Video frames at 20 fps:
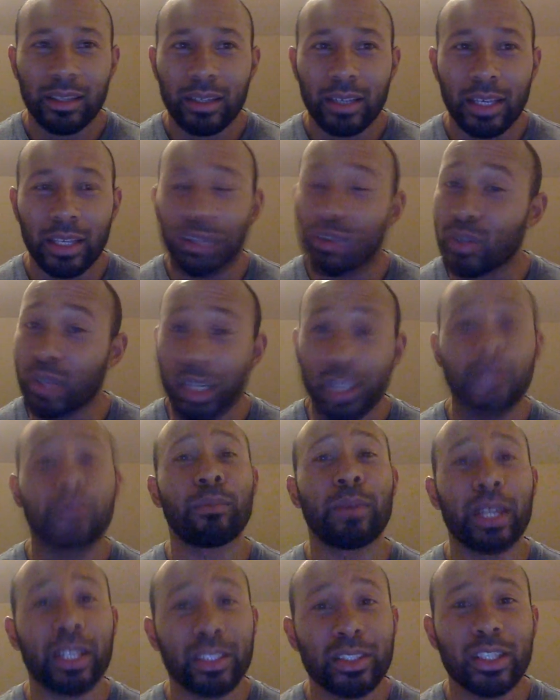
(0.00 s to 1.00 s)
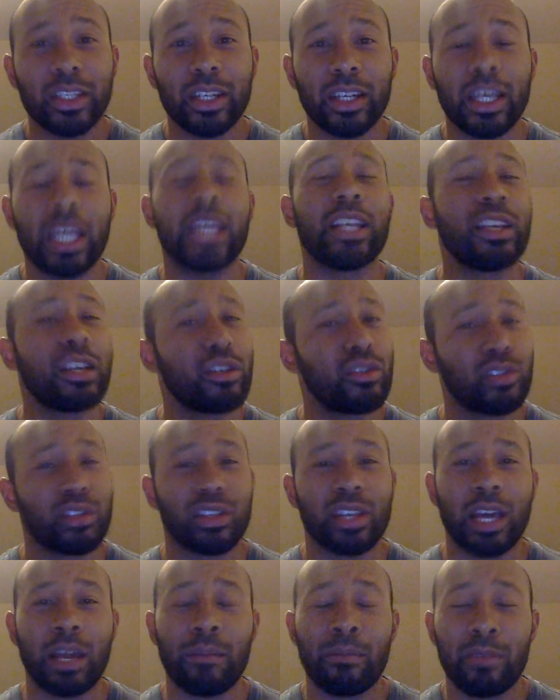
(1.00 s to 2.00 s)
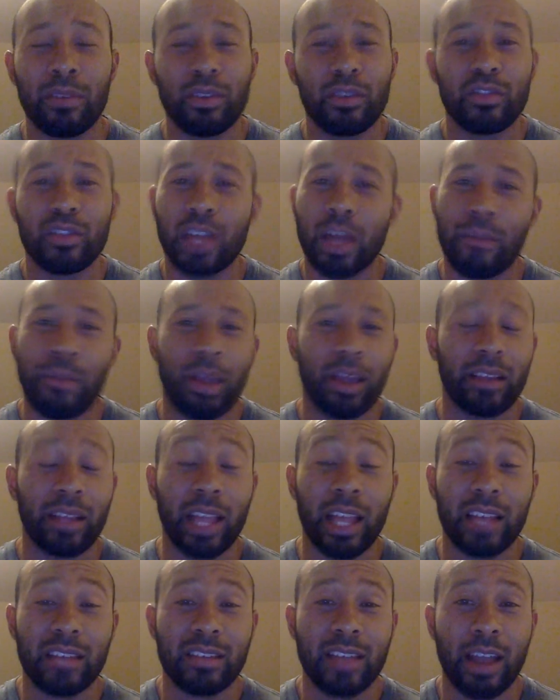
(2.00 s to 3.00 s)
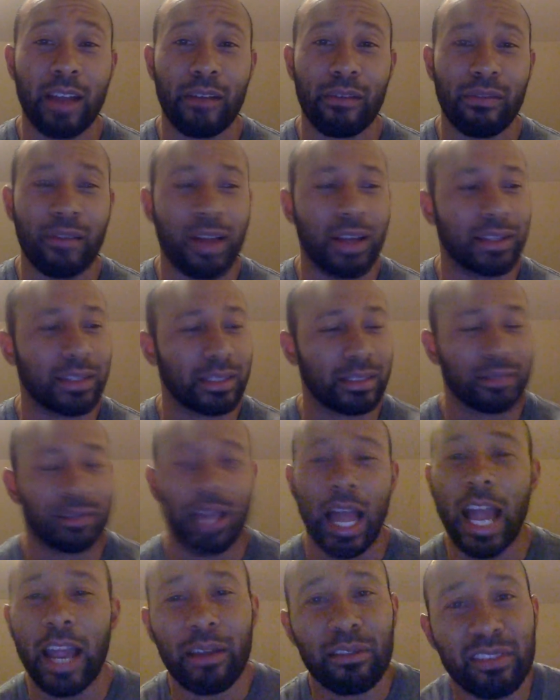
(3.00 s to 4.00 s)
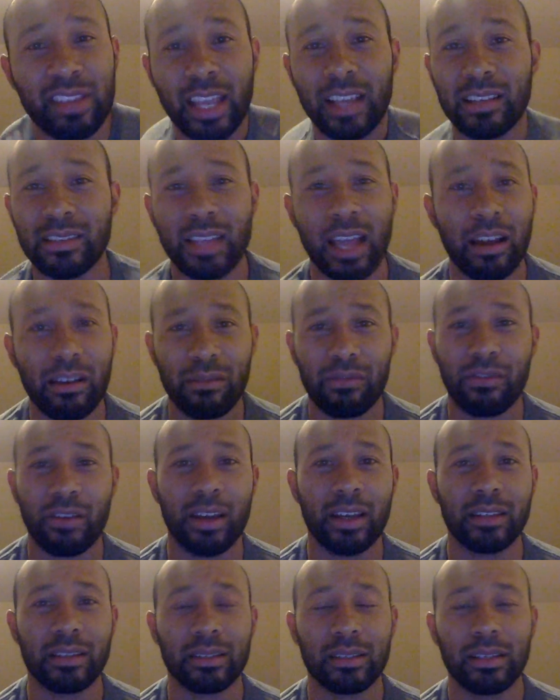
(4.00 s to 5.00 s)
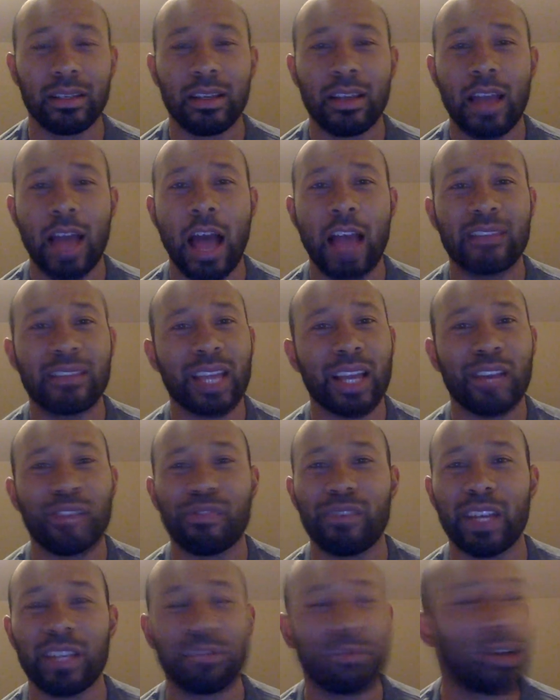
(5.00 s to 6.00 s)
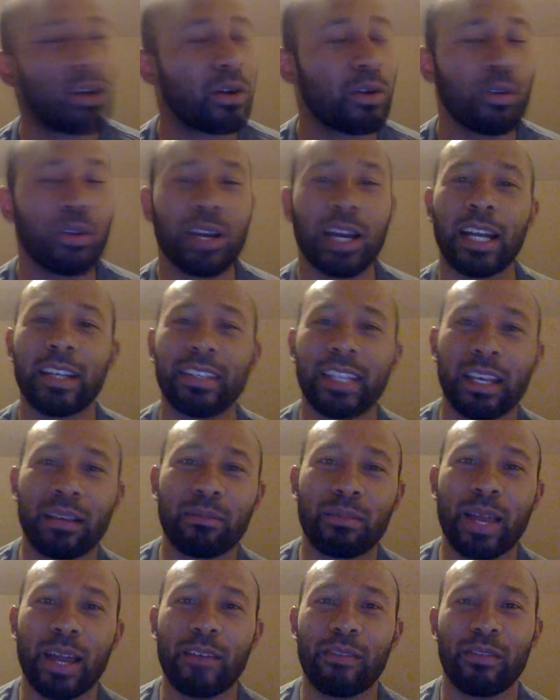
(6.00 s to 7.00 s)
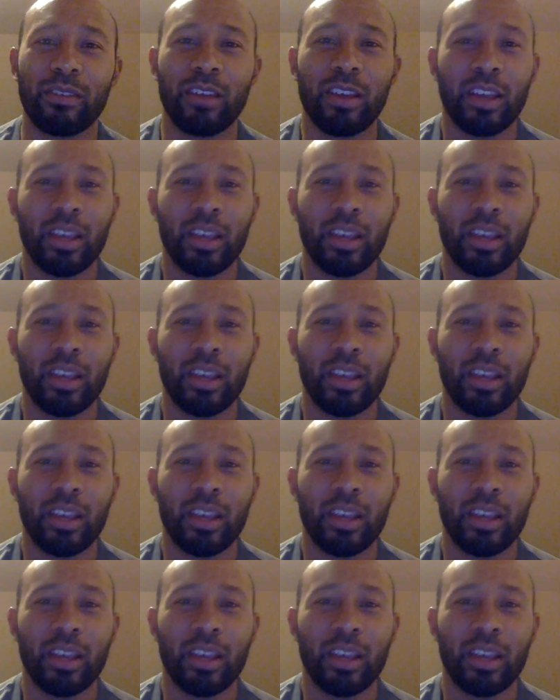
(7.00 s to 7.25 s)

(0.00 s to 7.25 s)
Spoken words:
and trucking money's good. You just gotta make a lot of sacrifice, and I could take sacrifice. I sacrificed my whole goddamn life.